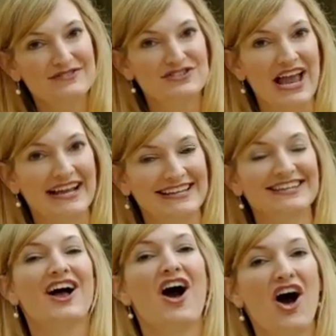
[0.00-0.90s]
jacket,
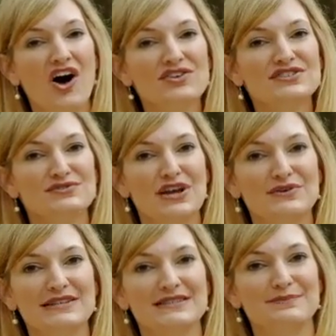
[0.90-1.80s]
also known
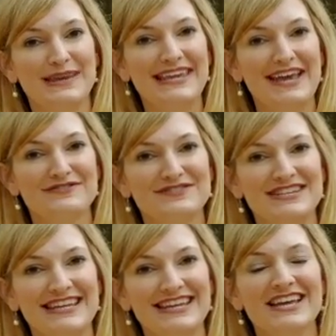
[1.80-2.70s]
as a
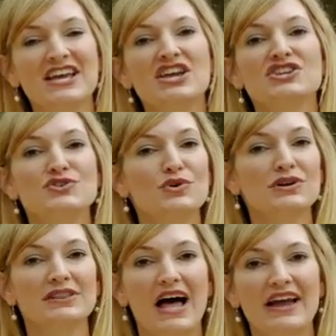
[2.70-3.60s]
PFD. Your
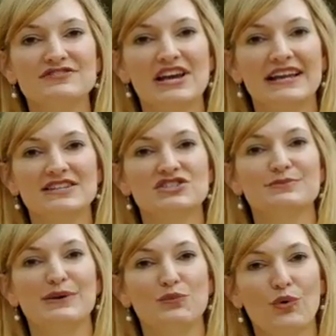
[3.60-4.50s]
life jacket should
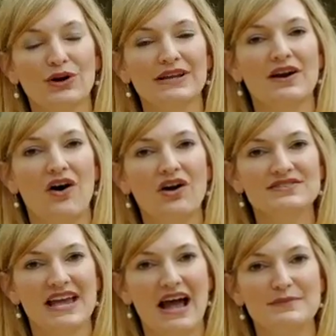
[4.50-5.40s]
be worn at all
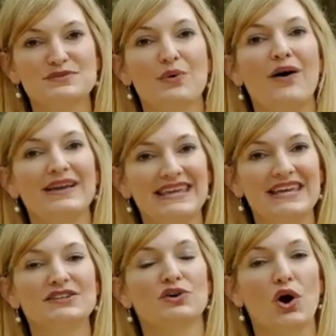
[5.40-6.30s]
times while
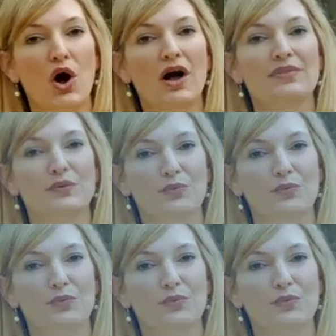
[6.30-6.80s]
in or on the